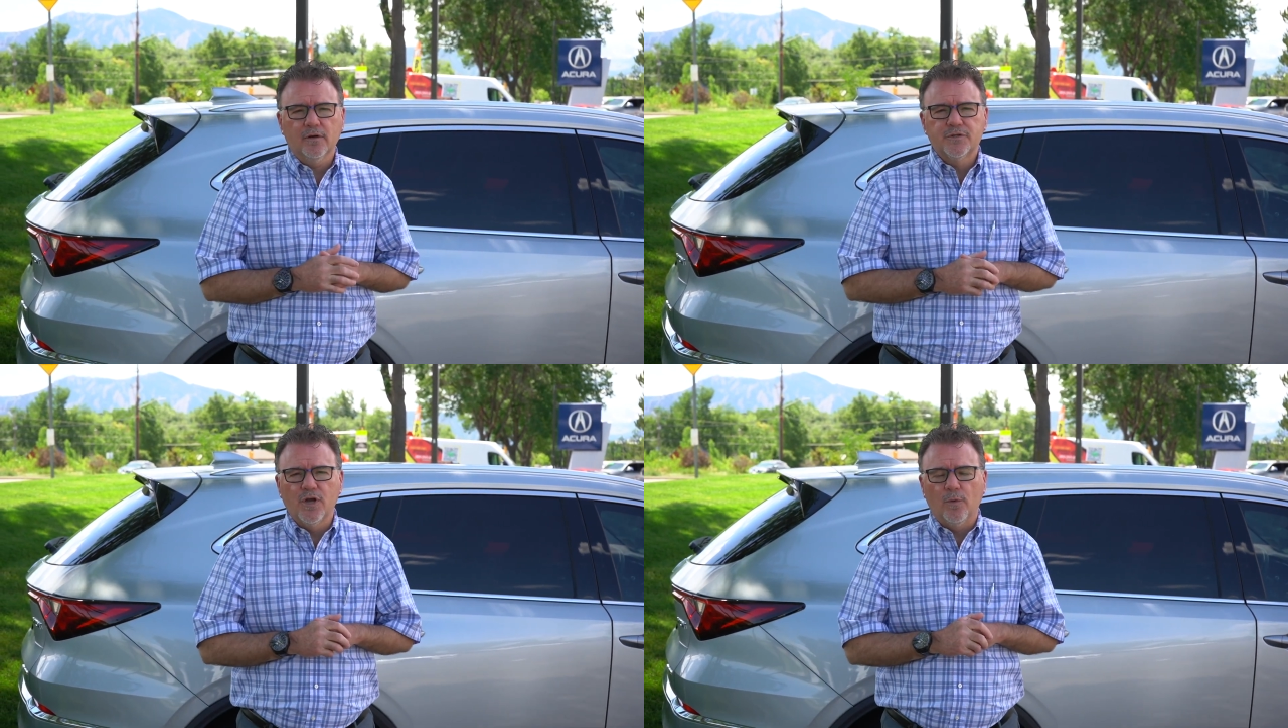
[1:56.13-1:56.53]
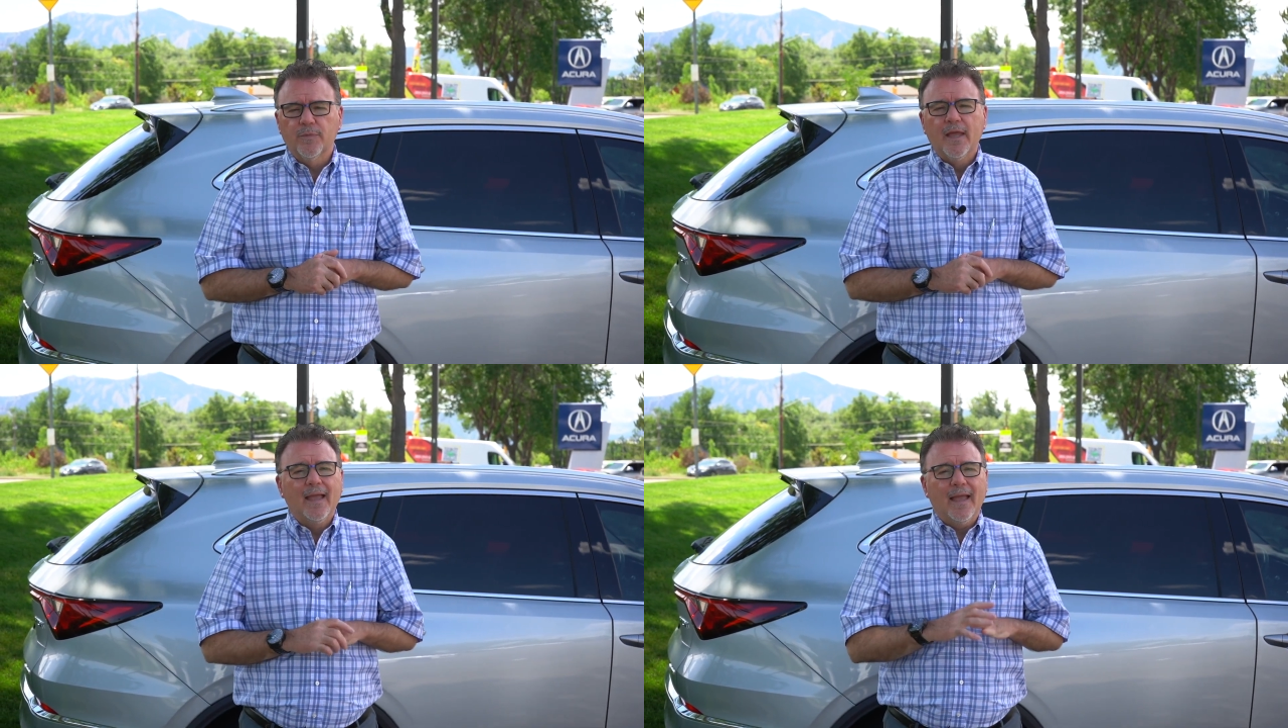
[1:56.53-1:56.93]
So
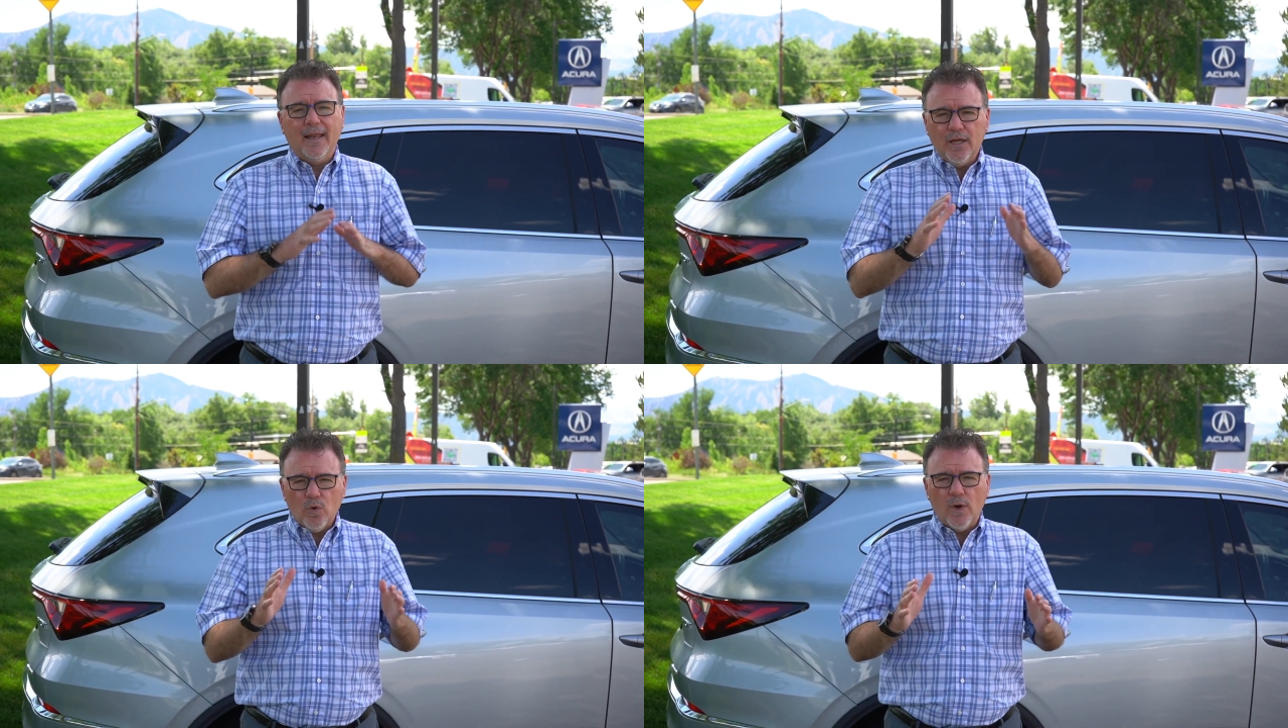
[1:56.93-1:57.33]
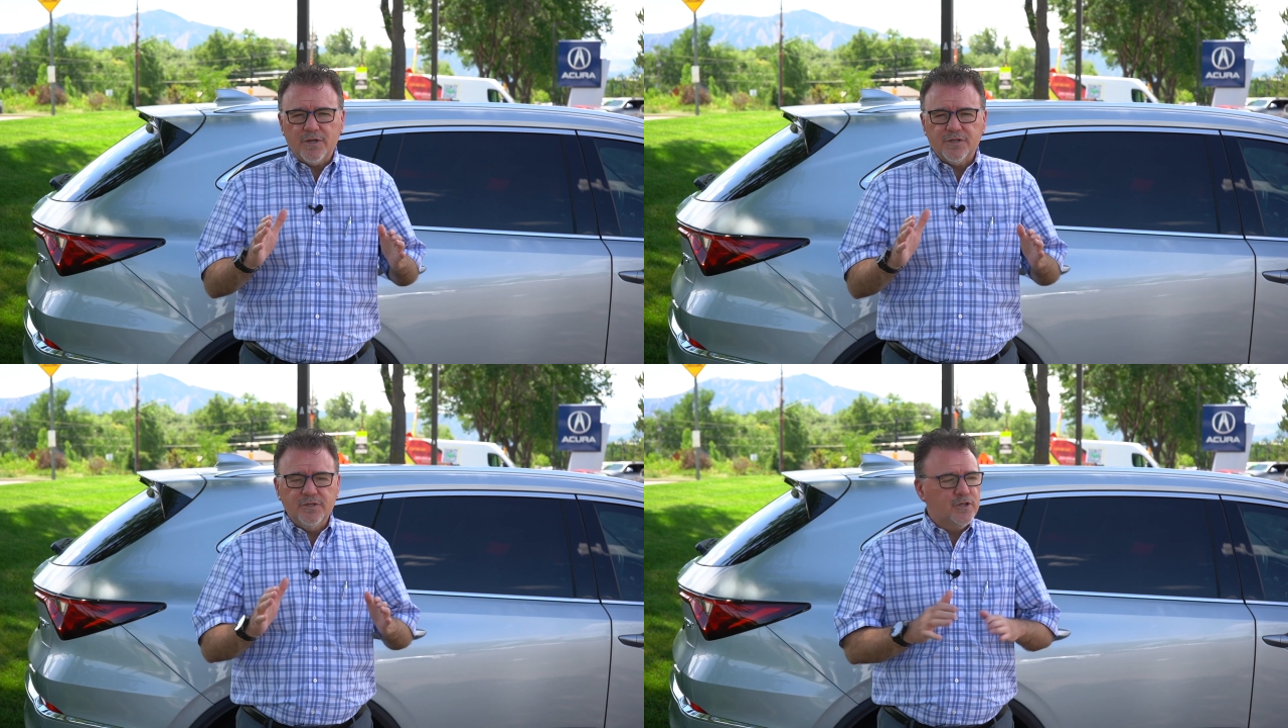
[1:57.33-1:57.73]
any
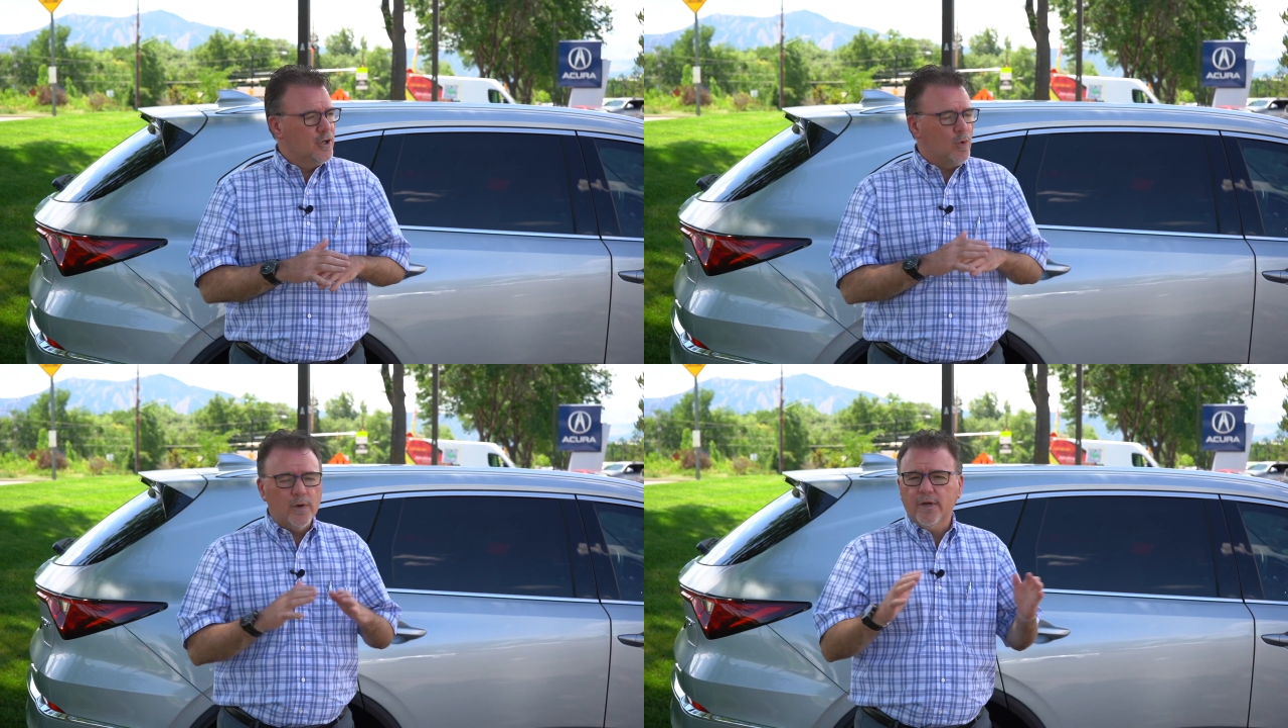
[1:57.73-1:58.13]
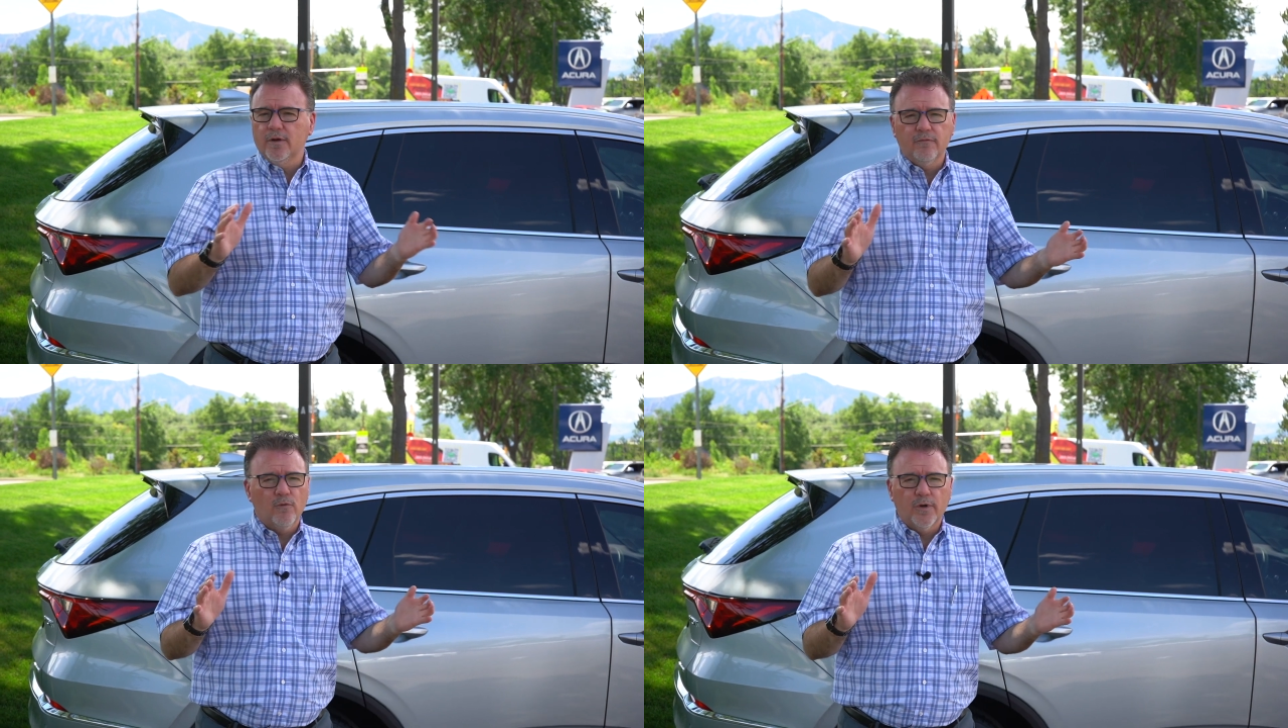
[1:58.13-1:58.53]
questions, you know we're
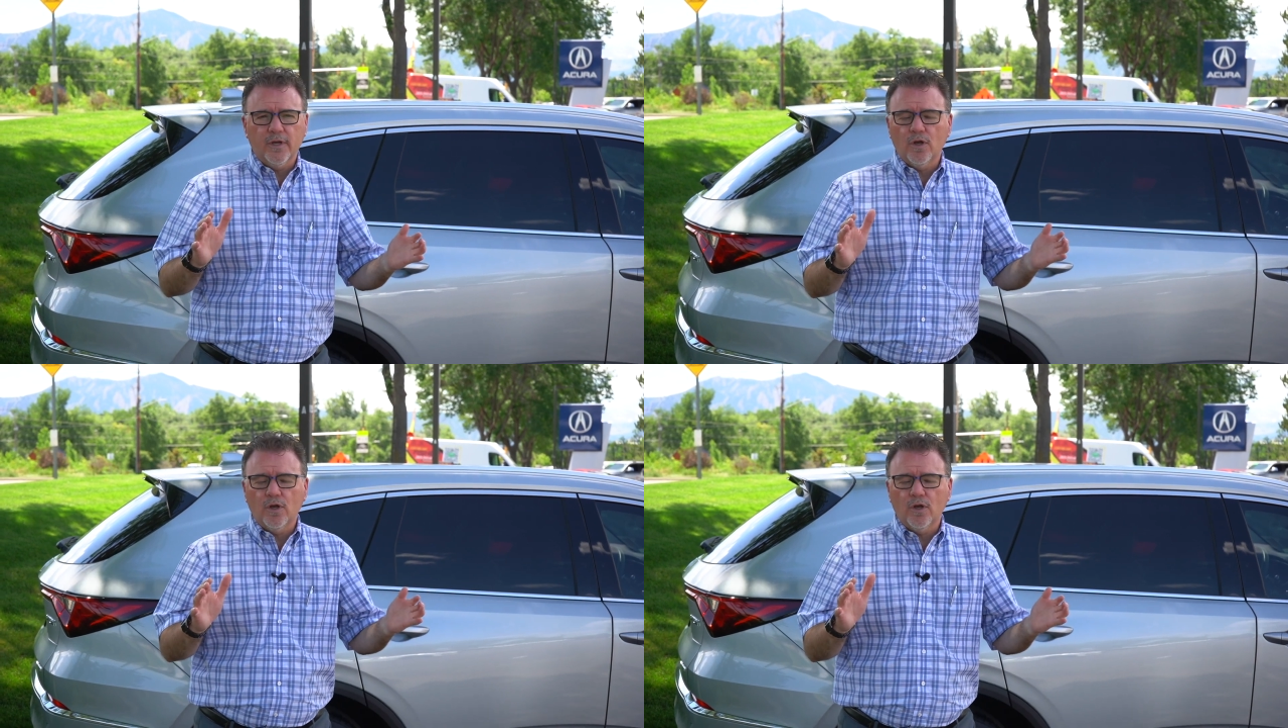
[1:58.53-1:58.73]
here for you.